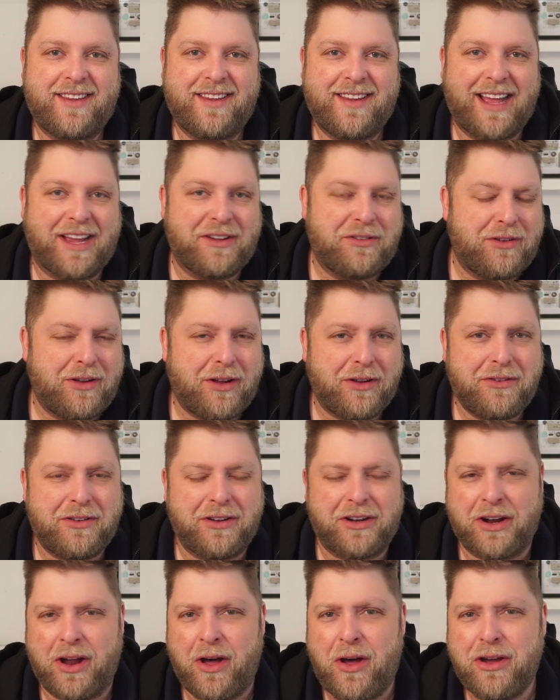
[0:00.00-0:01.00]
I started
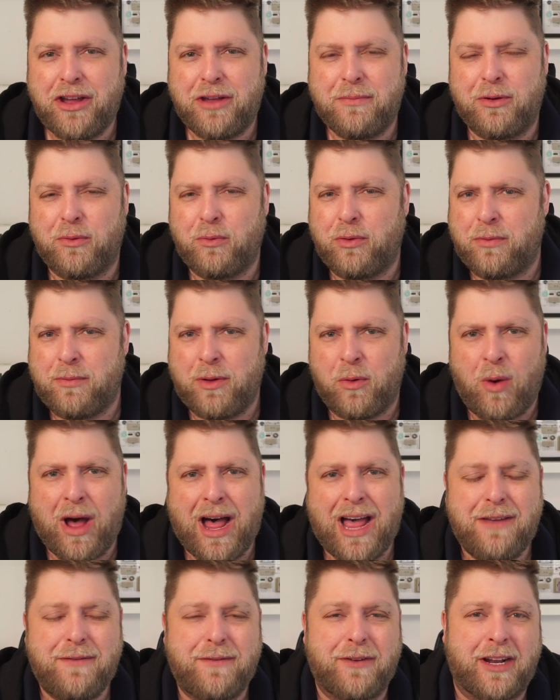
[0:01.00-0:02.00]
an argument with my
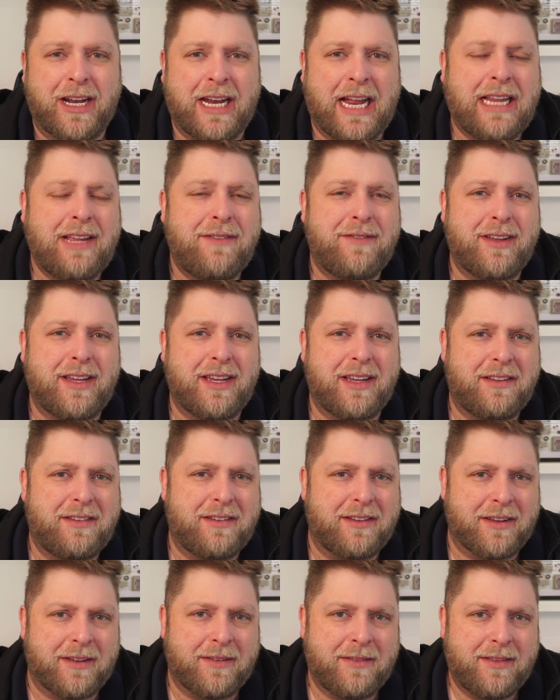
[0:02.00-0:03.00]
wife on an
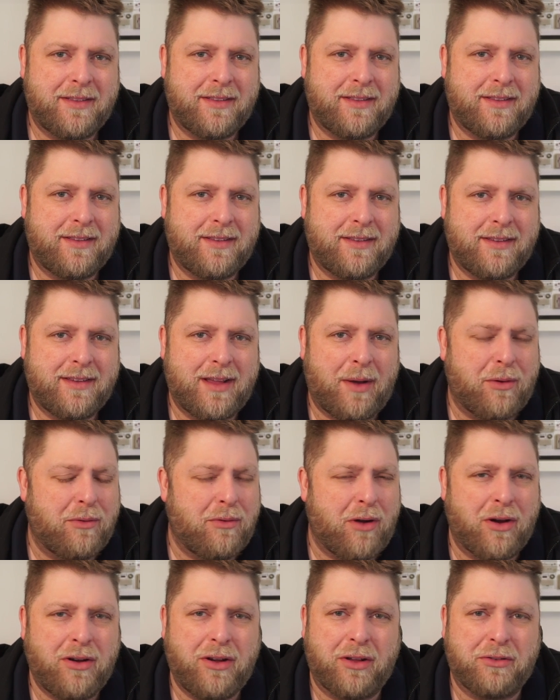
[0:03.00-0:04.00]
elevator. I was
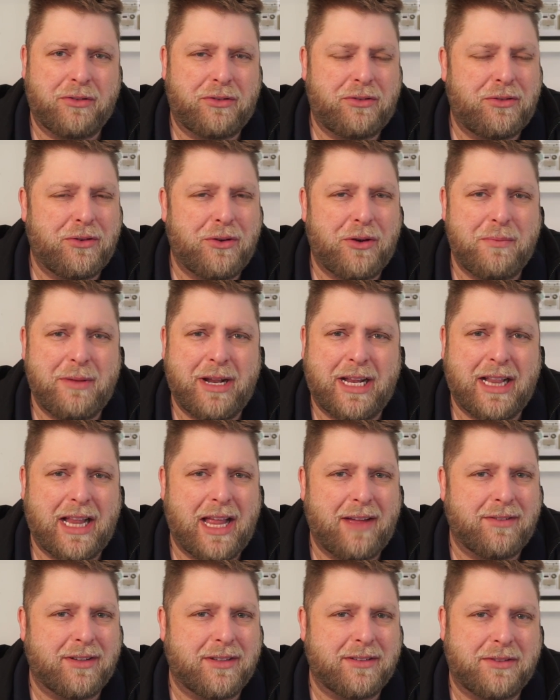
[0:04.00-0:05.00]
wrong on so many
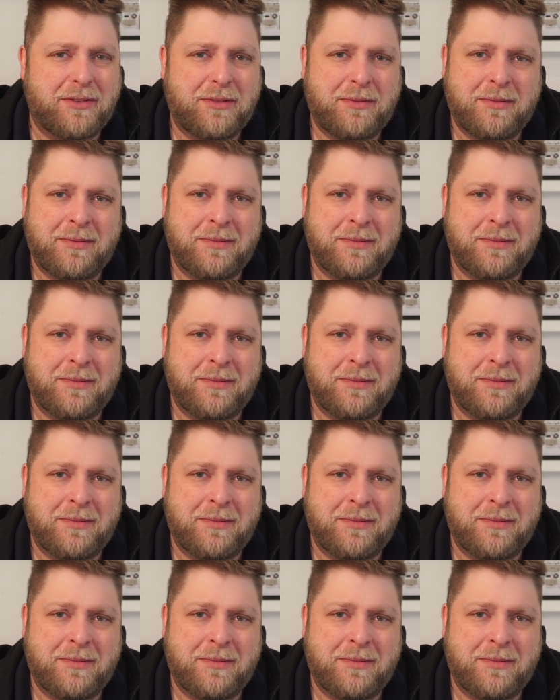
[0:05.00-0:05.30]
levels.